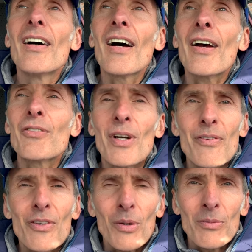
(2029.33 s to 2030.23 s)
after I
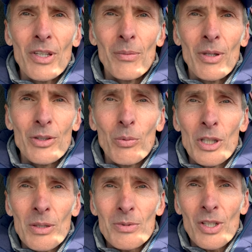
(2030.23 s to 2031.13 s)
filmed him at the
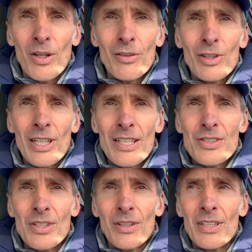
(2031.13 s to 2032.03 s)
Williams Carnival last year.